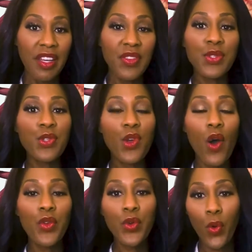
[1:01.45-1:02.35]
This is
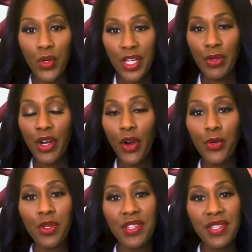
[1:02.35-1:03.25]
called coronary
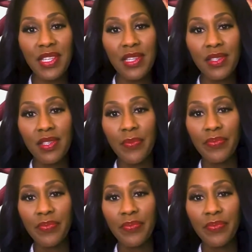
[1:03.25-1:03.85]
artery disease.